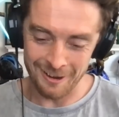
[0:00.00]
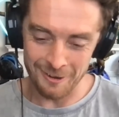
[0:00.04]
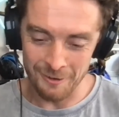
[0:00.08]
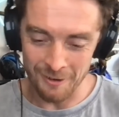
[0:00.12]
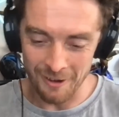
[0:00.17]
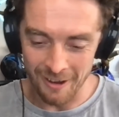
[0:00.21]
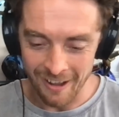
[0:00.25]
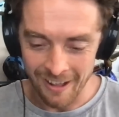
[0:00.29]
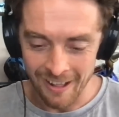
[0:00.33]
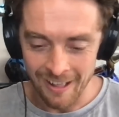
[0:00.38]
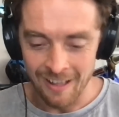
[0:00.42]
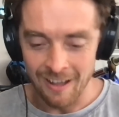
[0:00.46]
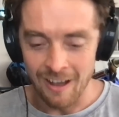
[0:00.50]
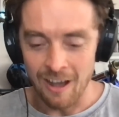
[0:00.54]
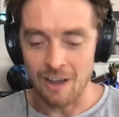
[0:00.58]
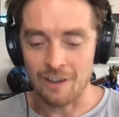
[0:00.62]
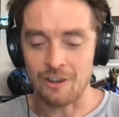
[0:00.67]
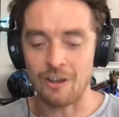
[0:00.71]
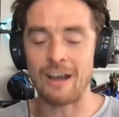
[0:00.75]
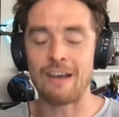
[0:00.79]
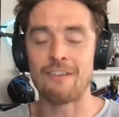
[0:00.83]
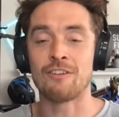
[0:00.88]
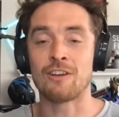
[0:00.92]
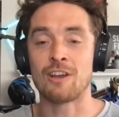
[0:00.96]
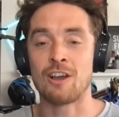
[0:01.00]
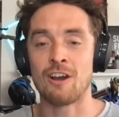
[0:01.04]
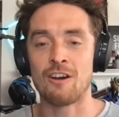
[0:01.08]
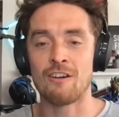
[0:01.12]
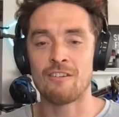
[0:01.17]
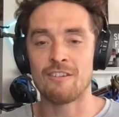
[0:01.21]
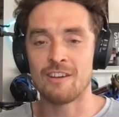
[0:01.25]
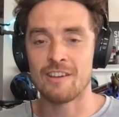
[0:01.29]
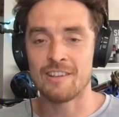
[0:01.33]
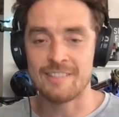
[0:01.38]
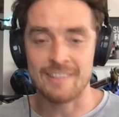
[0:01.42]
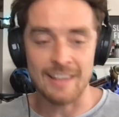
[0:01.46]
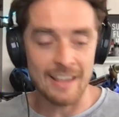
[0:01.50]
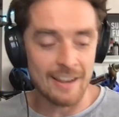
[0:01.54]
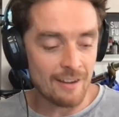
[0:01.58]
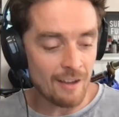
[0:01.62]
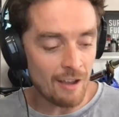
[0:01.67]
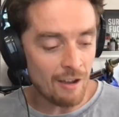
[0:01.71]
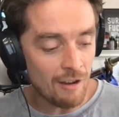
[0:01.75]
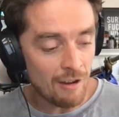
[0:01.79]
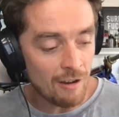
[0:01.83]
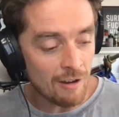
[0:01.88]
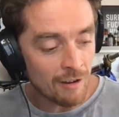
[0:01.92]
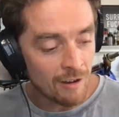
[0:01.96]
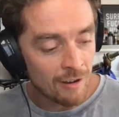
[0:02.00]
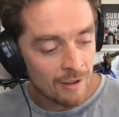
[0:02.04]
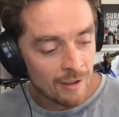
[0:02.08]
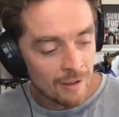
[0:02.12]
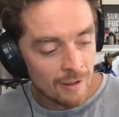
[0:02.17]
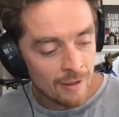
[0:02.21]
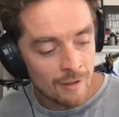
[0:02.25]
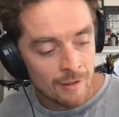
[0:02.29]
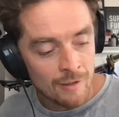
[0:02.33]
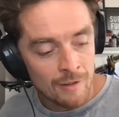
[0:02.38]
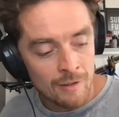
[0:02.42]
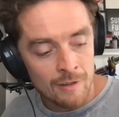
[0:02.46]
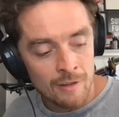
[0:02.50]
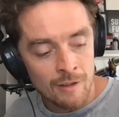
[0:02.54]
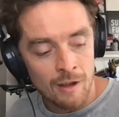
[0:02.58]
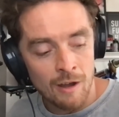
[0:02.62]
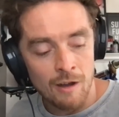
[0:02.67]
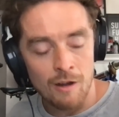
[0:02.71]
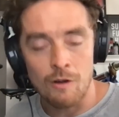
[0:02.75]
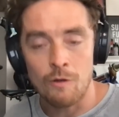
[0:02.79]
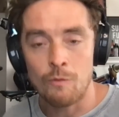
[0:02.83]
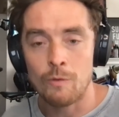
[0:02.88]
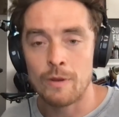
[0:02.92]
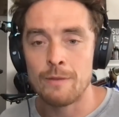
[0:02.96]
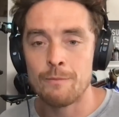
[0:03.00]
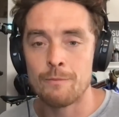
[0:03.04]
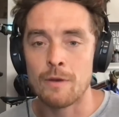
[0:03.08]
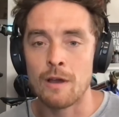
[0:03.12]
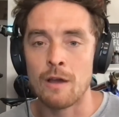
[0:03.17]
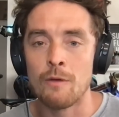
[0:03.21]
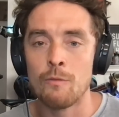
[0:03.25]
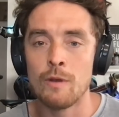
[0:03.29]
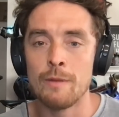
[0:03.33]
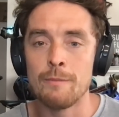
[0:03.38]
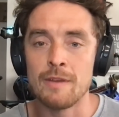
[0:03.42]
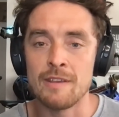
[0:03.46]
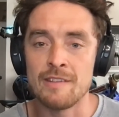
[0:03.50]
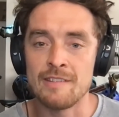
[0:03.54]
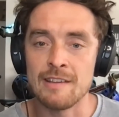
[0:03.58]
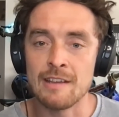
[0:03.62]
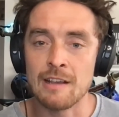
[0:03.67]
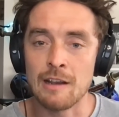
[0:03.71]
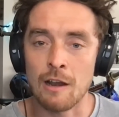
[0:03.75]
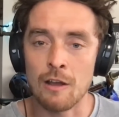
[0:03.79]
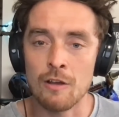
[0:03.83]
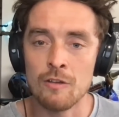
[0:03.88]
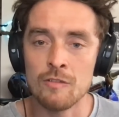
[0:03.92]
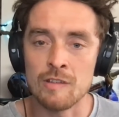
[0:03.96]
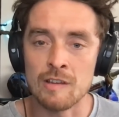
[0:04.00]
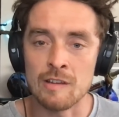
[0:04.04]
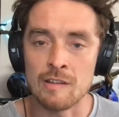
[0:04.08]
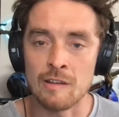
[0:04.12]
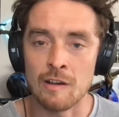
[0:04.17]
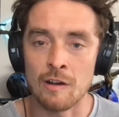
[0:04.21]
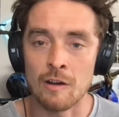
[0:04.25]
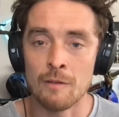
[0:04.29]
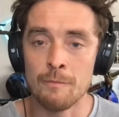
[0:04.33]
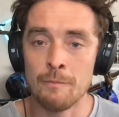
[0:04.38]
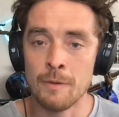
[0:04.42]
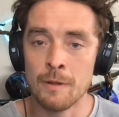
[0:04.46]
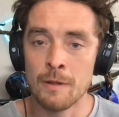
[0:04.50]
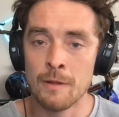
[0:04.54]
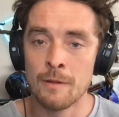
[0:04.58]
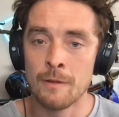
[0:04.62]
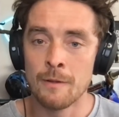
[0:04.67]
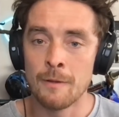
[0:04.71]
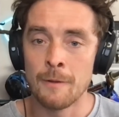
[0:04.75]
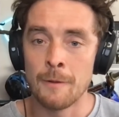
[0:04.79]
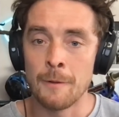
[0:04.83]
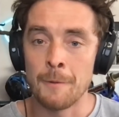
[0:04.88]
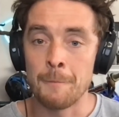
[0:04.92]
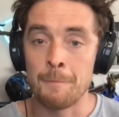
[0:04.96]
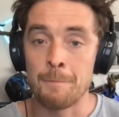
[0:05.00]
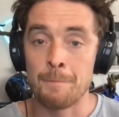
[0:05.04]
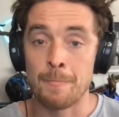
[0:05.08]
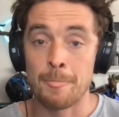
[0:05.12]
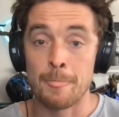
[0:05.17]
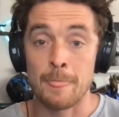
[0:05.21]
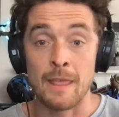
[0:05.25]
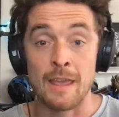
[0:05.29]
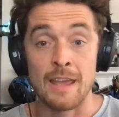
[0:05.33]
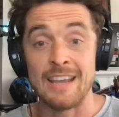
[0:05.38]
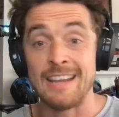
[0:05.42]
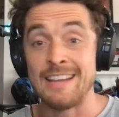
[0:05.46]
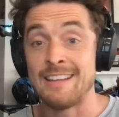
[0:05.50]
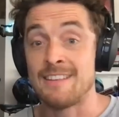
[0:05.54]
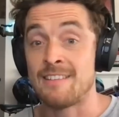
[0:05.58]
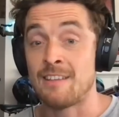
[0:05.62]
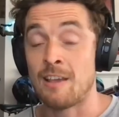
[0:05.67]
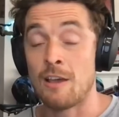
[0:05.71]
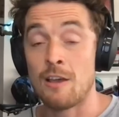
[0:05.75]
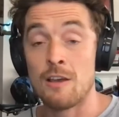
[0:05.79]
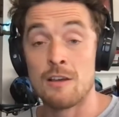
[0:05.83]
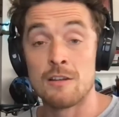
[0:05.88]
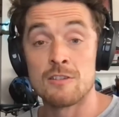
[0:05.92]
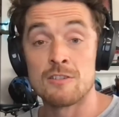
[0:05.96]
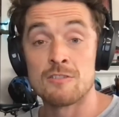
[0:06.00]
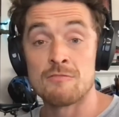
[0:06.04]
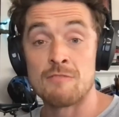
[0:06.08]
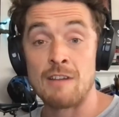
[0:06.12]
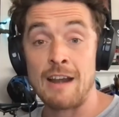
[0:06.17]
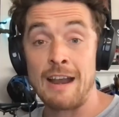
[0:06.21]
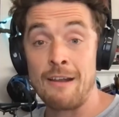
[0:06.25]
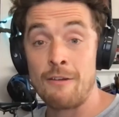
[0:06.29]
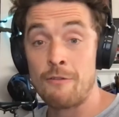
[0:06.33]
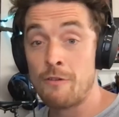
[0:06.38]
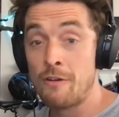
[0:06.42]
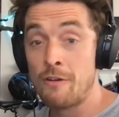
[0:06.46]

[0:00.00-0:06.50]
so I got out the car and I said, are we missing closing time? He turns around,